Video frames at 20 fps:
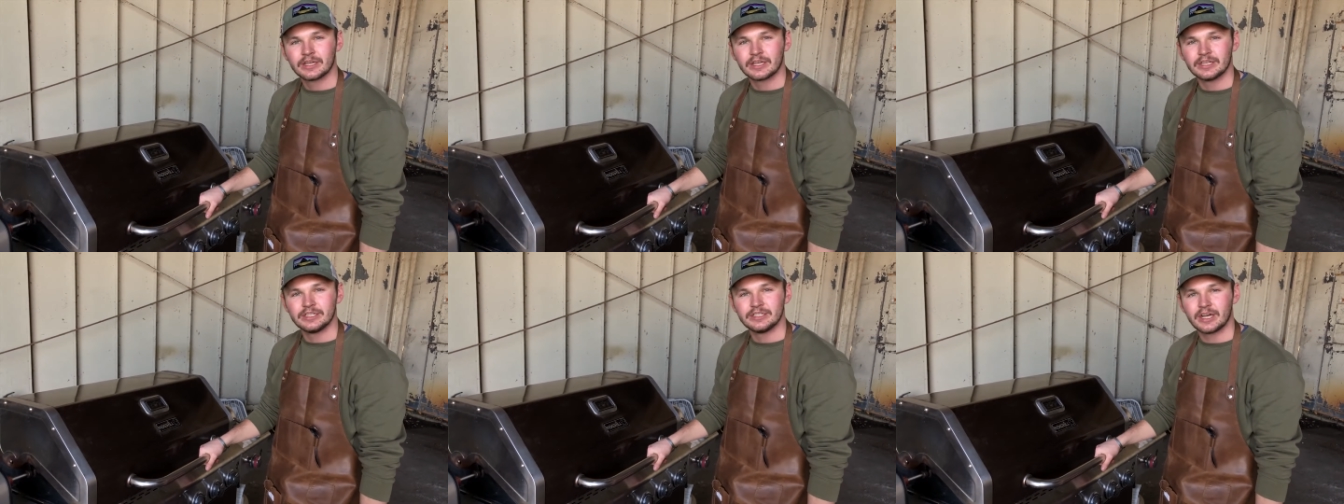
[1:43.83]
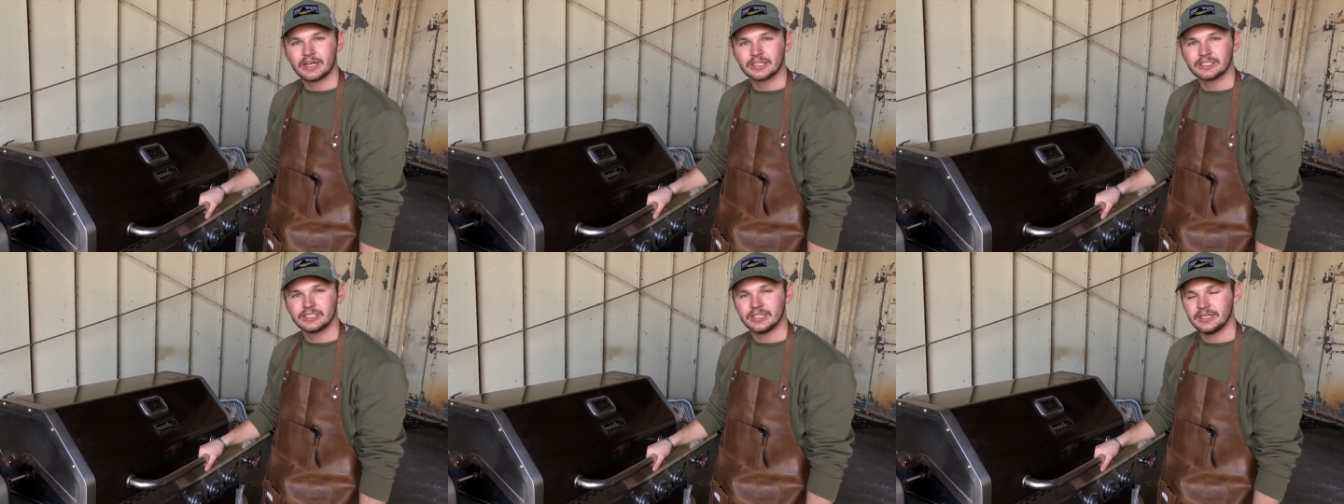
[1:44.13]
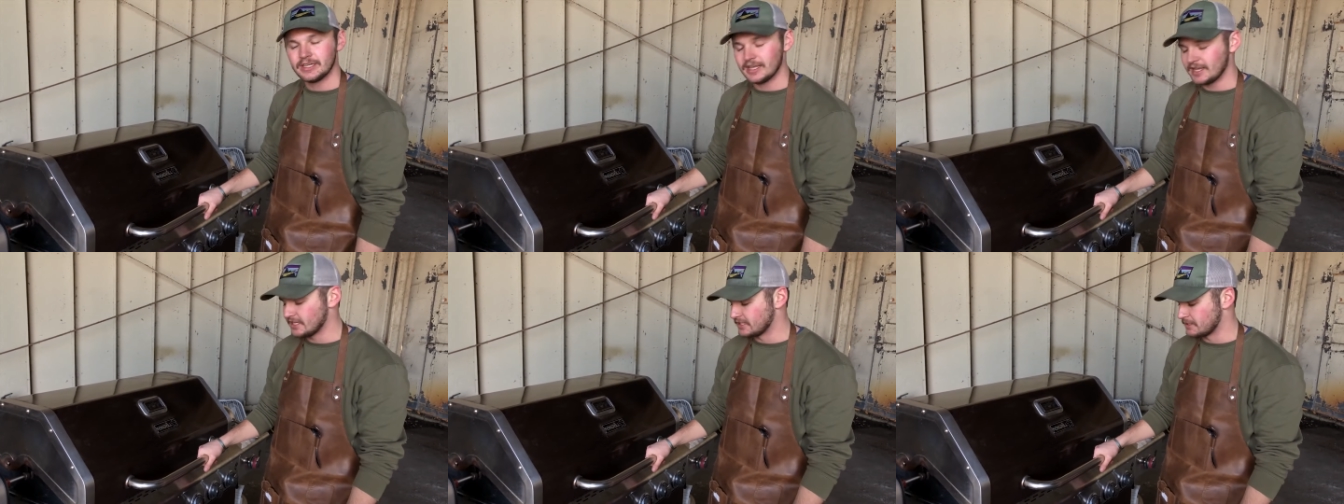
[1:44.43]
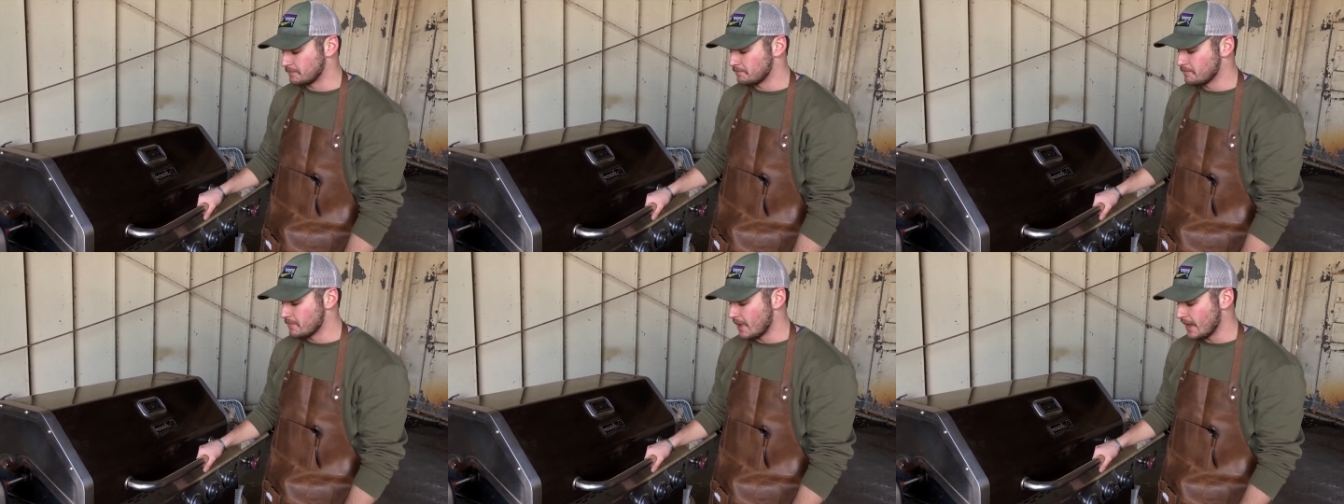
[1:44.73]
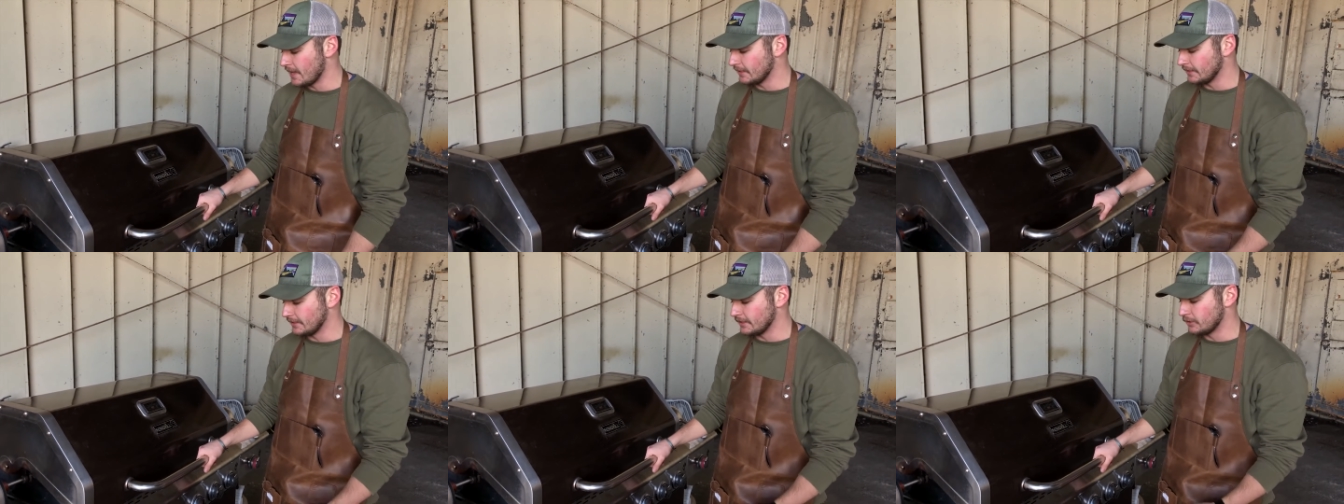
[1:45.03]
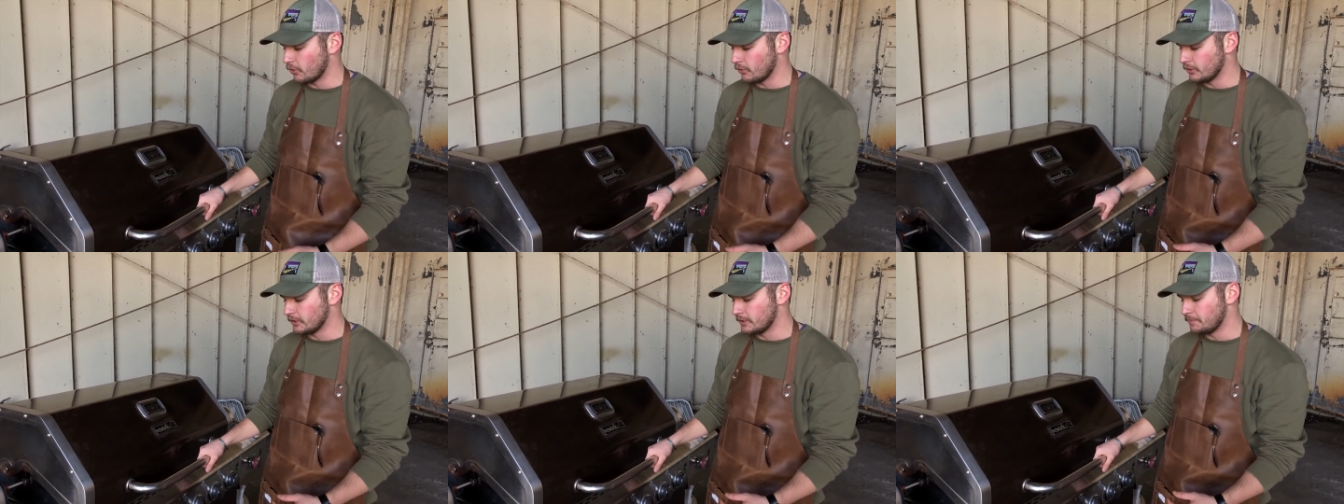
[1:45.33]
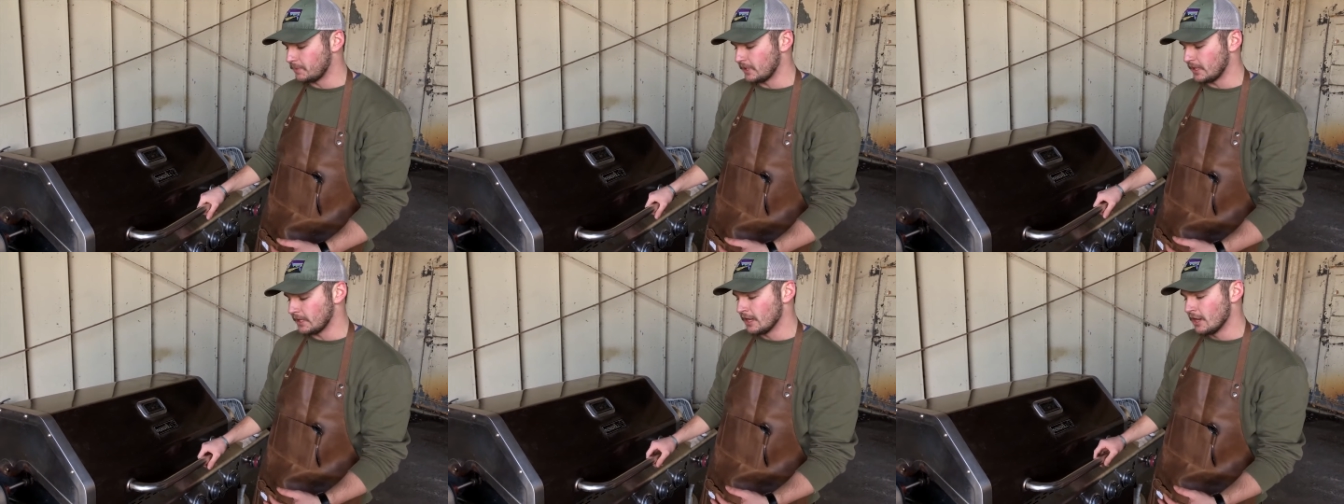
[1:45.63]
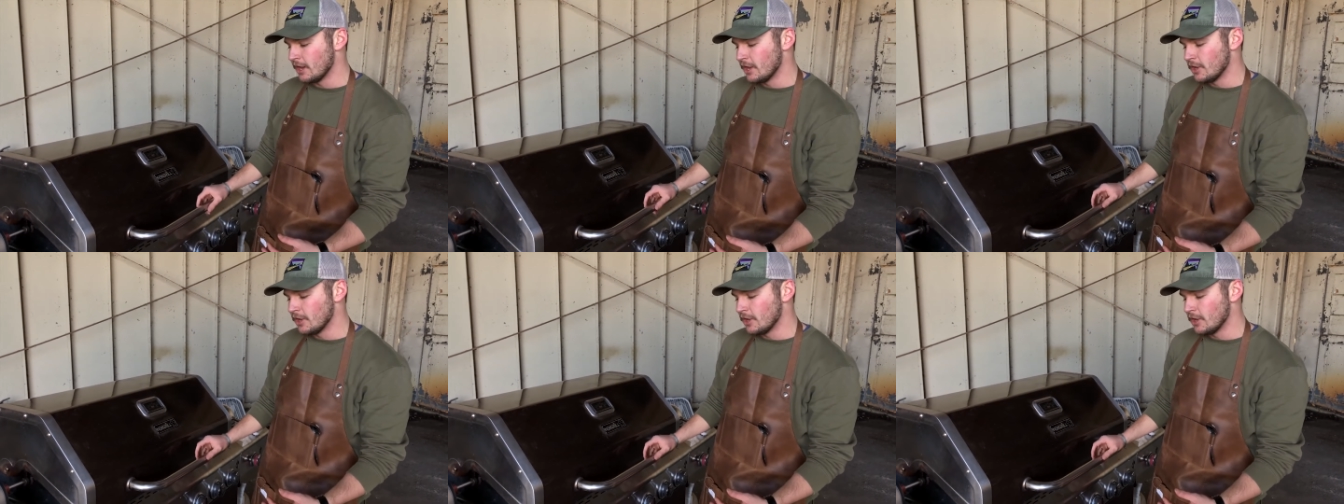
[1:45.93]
Conduction is mainly going to be